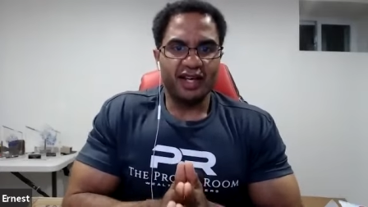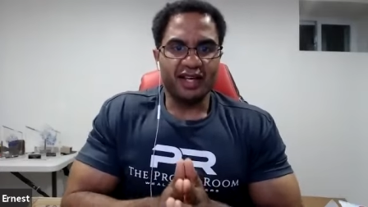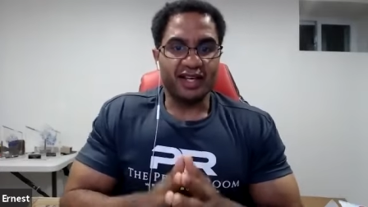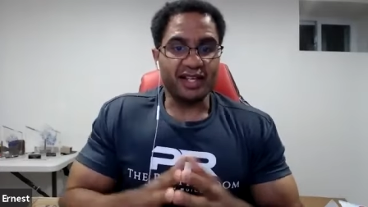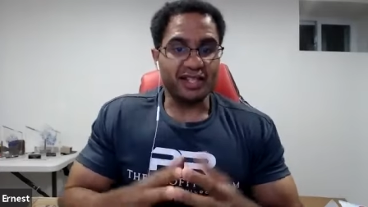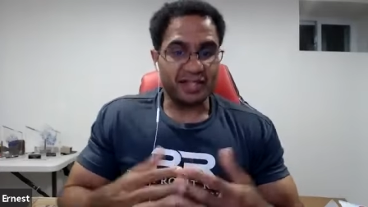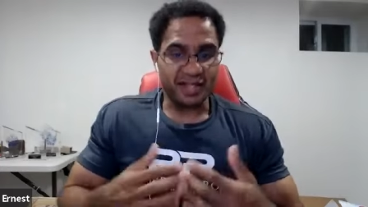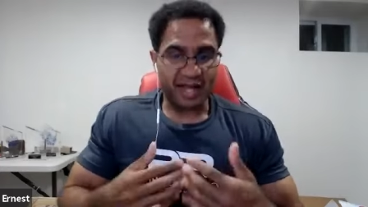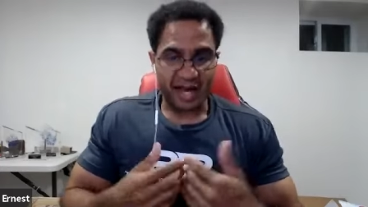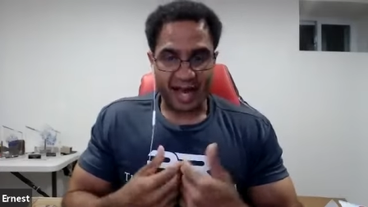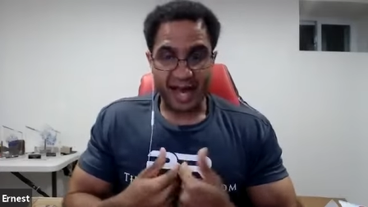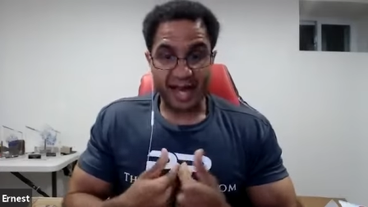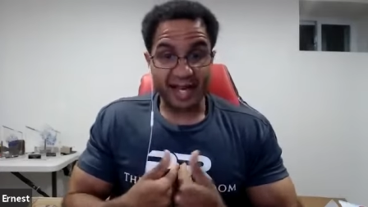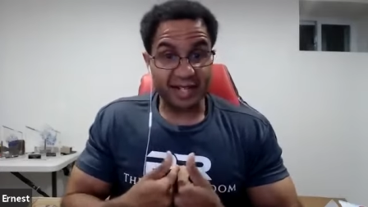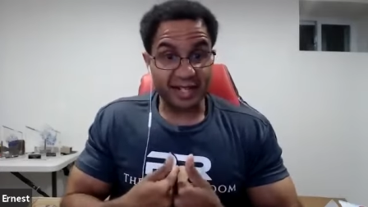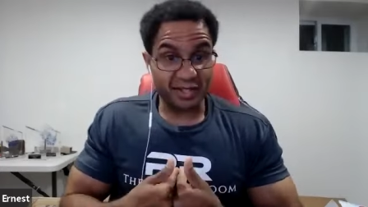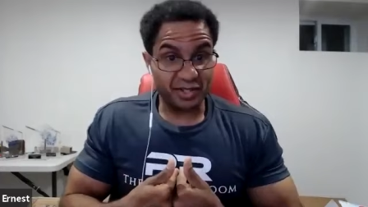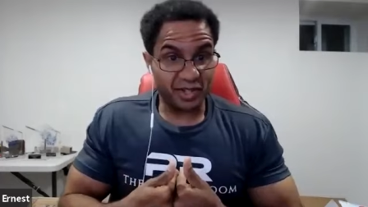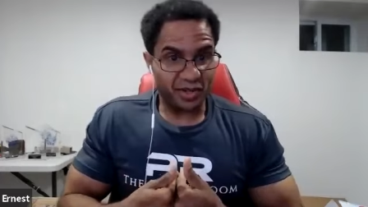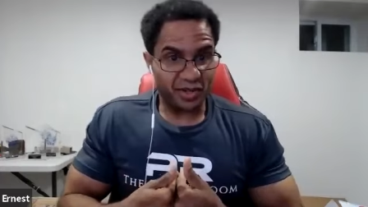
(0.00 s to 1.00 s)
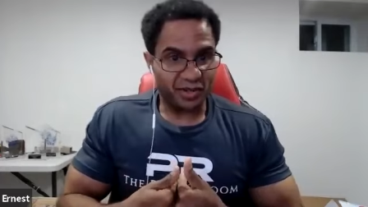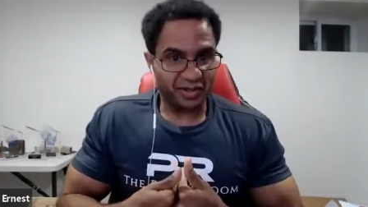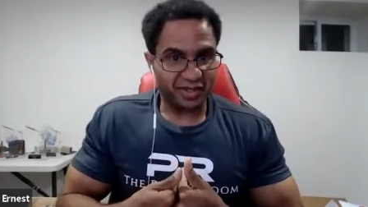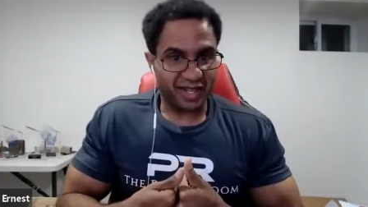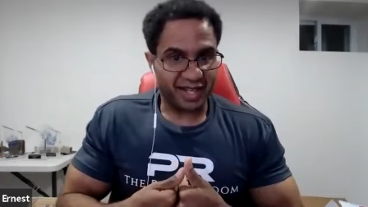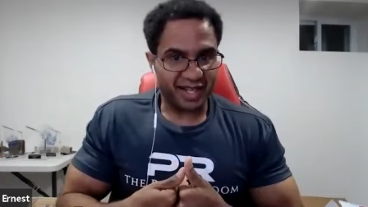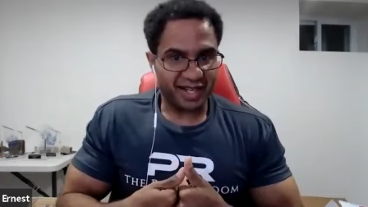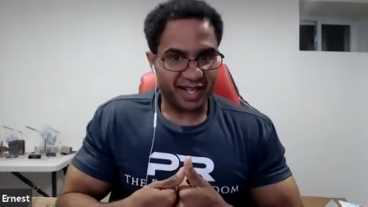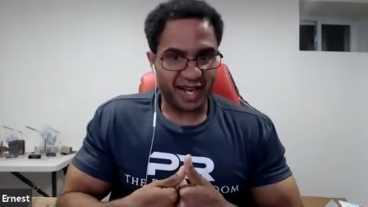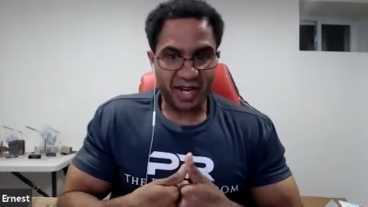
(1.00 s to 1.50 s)
Because I didn't know,
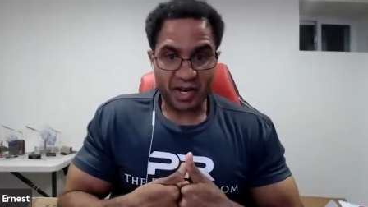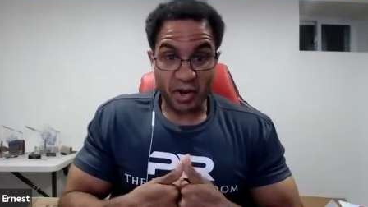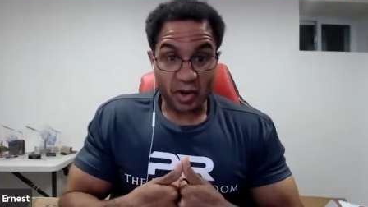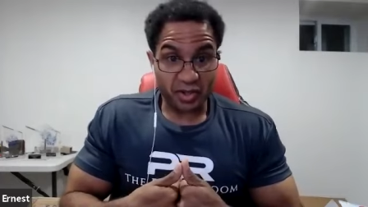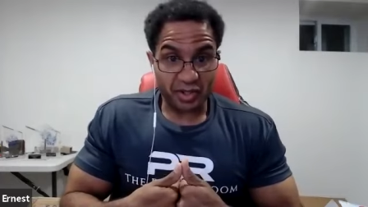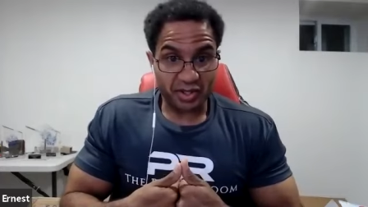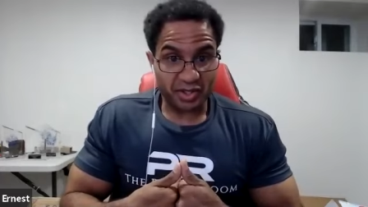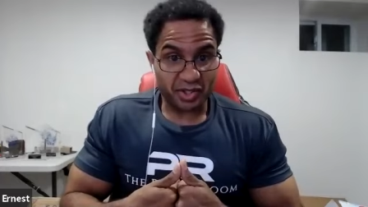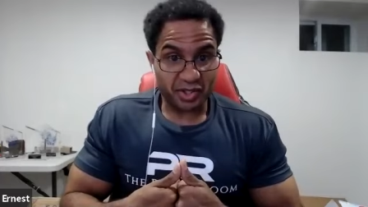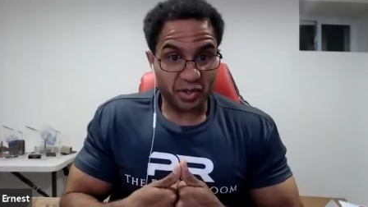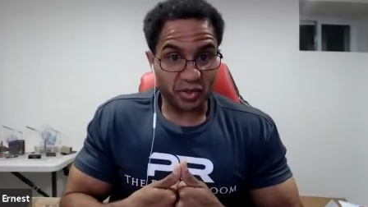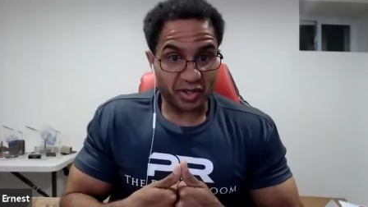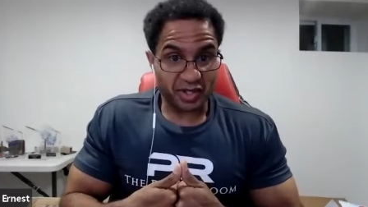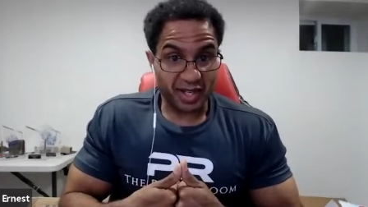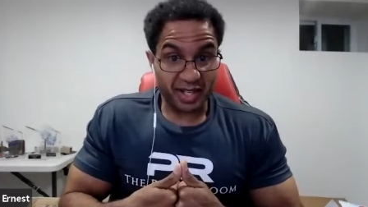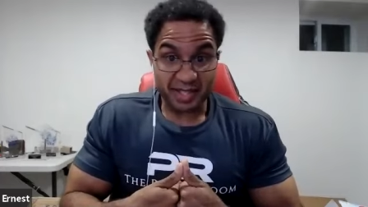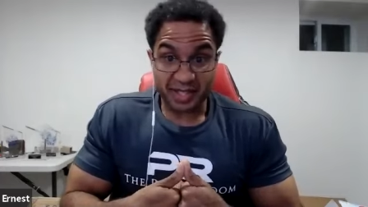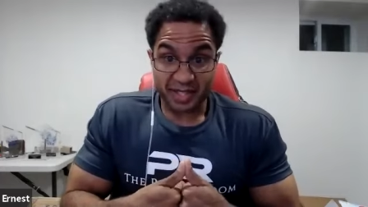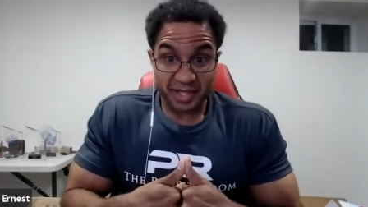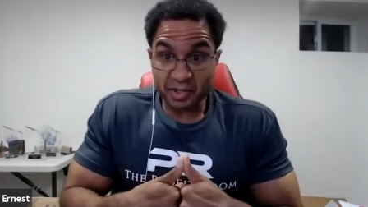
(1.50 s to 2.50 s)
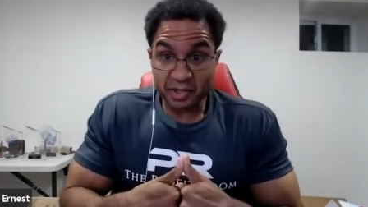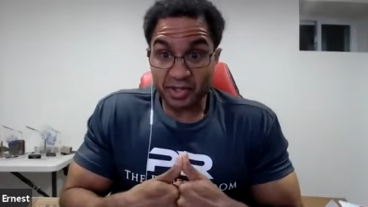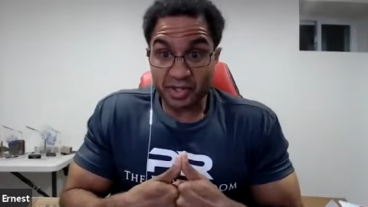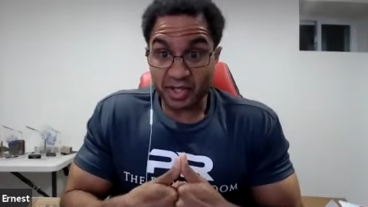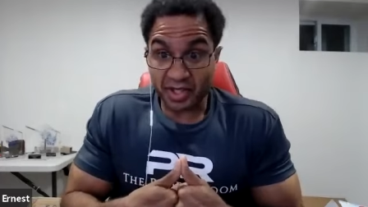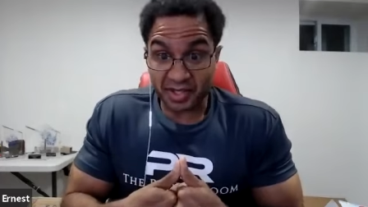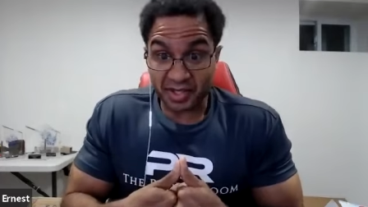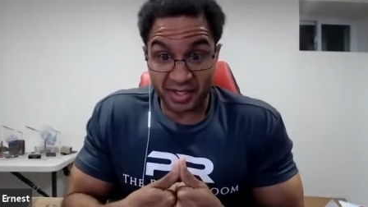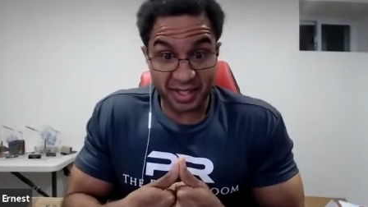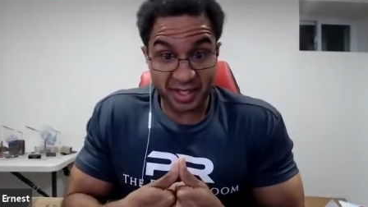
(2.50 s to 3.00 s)
like I called Latoya, I said, you
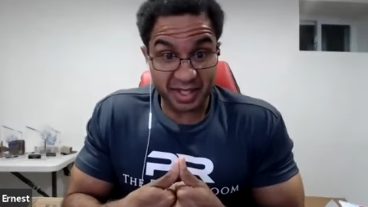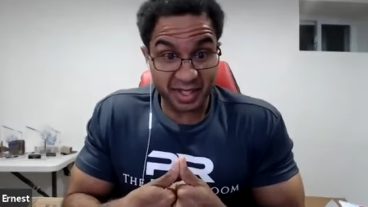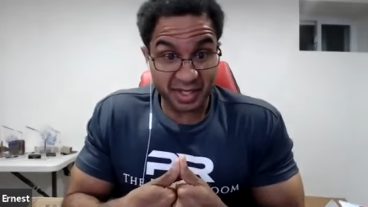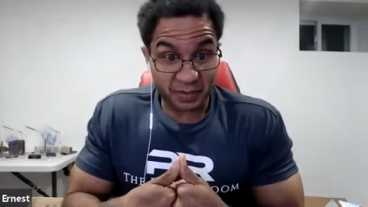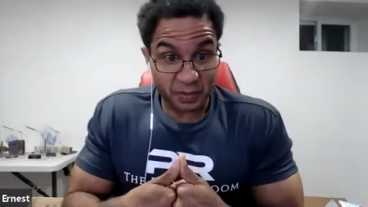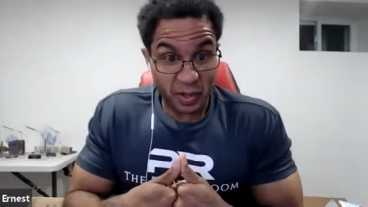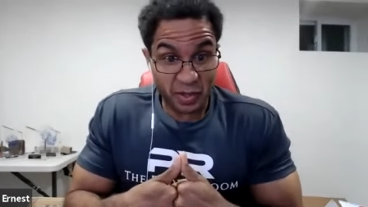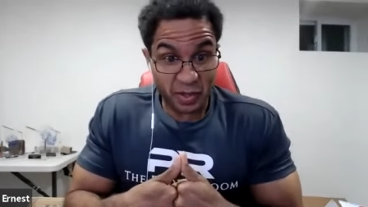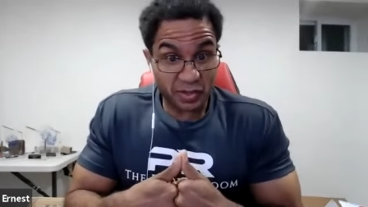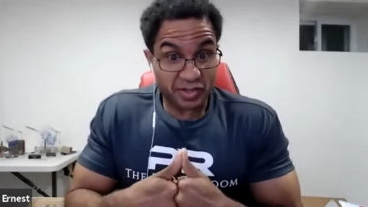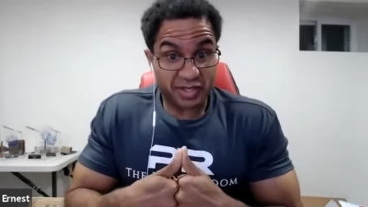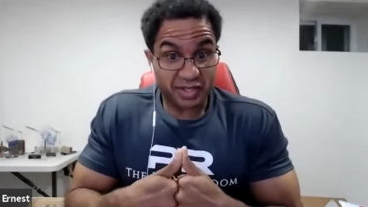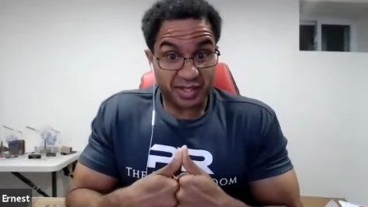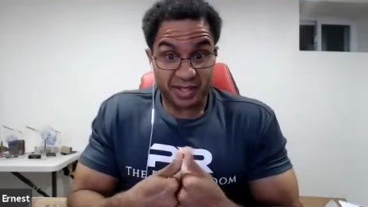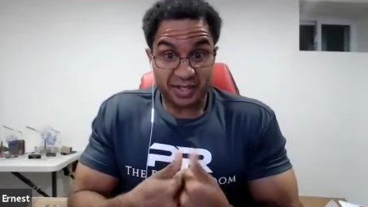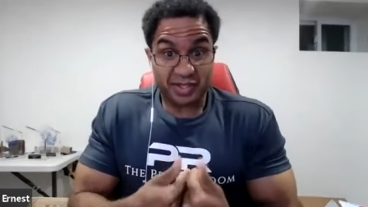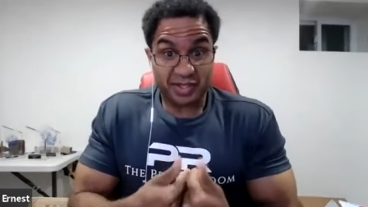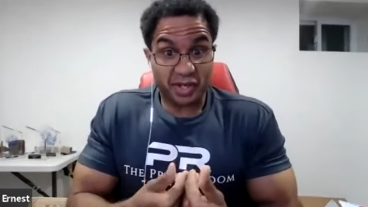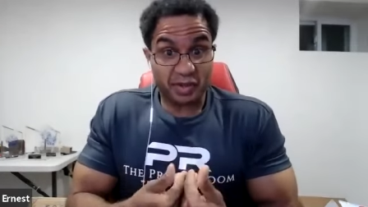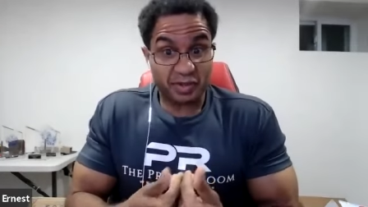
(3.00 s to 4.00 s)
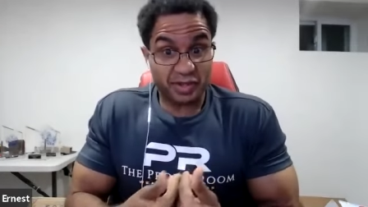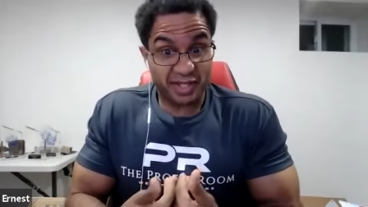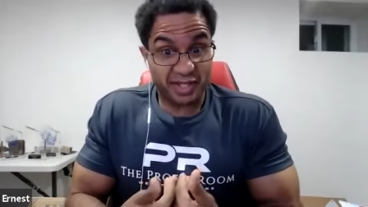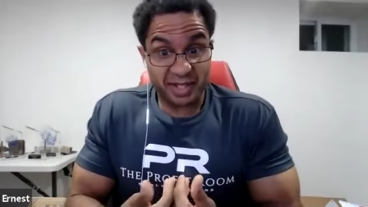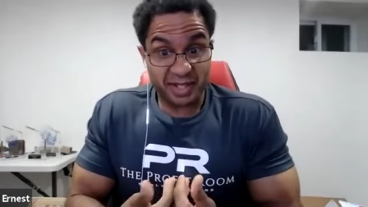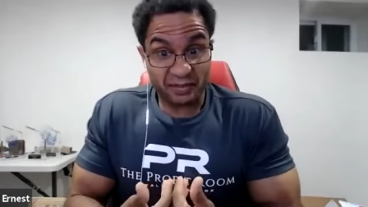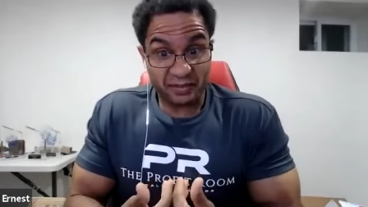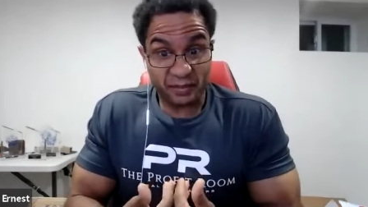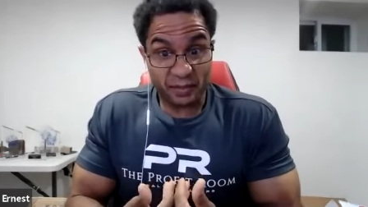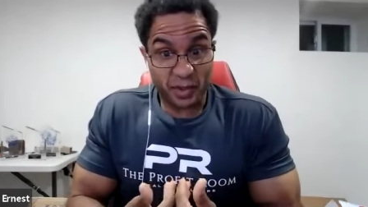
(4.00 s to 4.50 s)
saw Jenny's post? You saw what
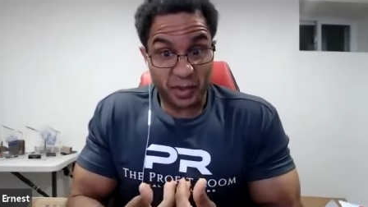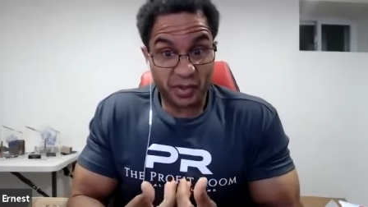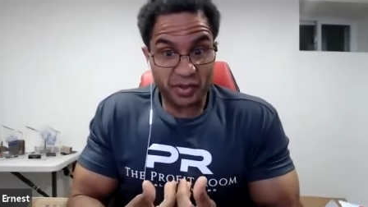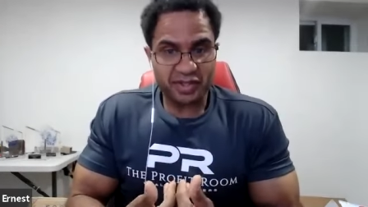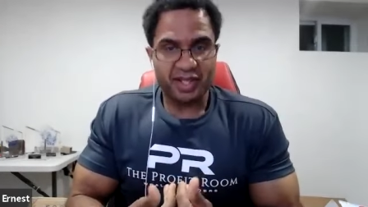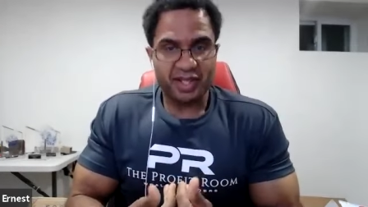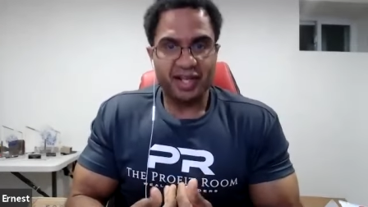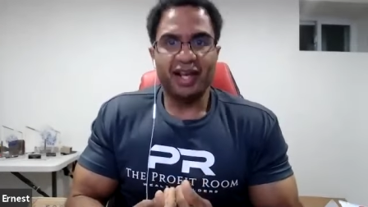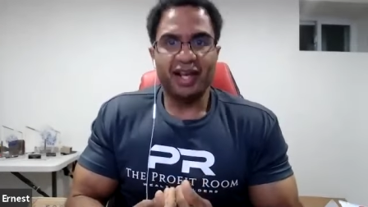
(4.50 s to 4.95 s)
Jennifer posted?